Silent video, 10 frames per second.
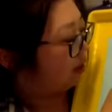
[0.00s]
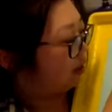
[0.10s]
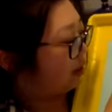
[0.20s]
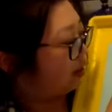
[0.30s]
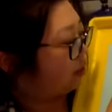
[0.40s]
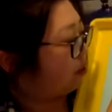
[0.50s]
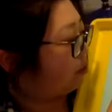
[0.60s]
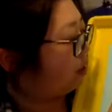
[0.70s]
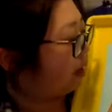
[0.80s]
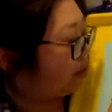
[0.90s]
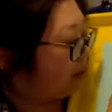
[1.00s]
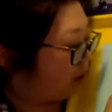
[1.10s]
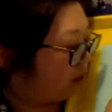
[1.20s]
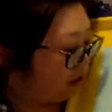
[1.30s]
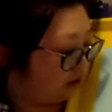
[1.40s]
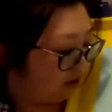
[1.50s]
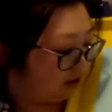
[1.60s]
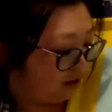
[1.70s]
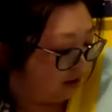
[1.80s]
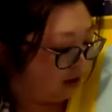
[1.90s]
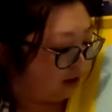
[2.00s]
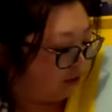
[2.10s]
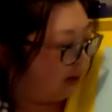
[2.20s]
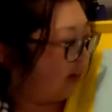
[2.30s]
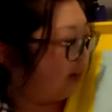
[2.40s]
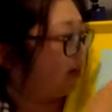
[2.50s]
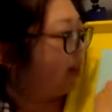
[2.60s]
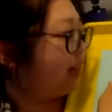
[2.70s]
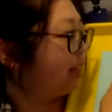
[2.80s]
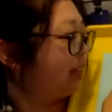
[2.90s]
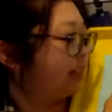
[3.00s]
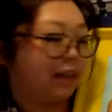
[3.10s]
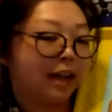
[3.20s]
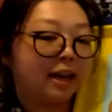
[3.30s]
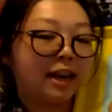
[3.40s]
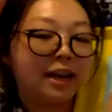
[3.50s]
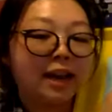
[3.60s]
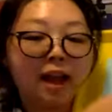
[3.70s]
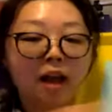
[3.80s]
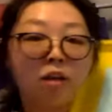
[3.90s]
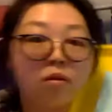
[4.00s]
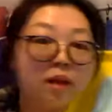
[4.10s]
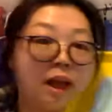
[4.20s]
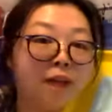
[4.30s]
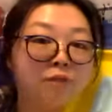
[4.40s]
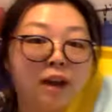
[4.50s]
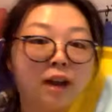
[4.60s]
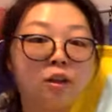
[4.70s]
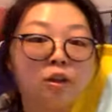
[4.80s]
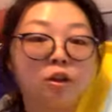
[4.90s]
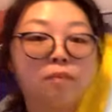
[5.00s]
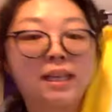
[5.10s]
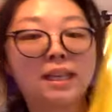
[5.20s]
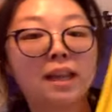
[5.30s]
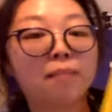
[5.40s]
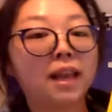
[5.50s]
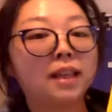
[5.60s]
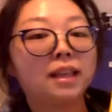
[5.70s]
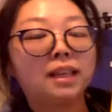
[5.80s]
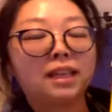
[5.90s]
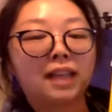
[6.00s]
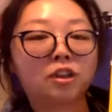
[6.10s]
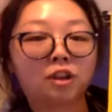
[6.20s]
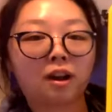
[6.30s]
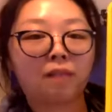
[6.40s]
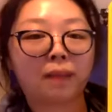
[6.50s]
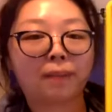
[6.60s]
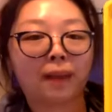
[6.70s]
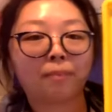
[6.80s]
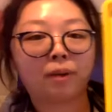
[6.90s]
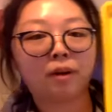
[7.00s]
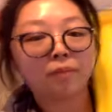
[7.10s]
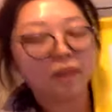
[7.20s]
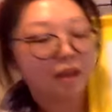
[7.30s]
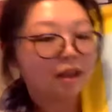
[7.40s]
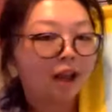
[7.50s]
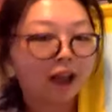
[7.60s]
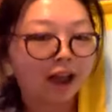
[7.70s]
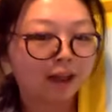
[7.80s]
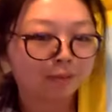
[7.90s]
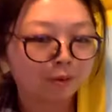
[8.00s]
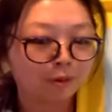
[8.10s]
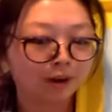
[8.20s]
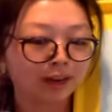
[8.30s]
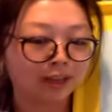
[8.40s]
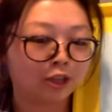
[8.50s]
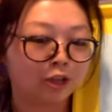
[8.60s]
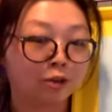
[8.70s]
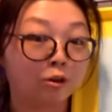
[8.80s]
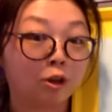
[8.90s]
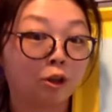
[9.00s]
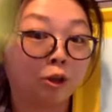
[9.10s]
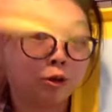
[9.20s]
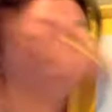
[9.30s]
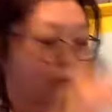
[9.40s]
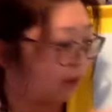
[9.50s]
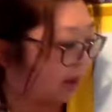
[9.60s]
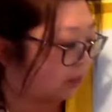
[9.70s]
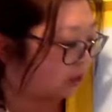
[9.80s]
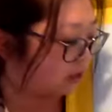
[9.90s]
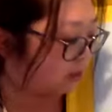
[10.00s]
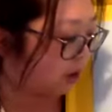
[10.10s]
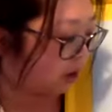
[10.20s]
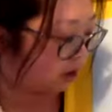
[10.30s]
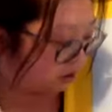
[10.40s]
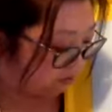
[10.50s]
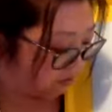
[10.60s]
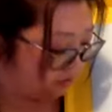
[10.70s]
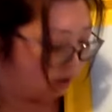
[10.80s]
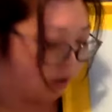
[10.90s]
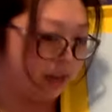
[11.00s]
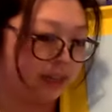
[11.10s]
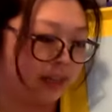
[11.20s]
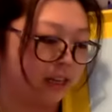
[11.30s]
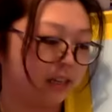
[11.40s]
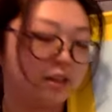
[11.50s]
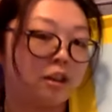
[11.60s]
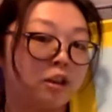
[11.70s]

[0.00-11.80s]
That's our word that we learned. Right here, like this. And then now, after I glued my stem in the center of my paper, I'm going to glue the grass on the bottom, like this.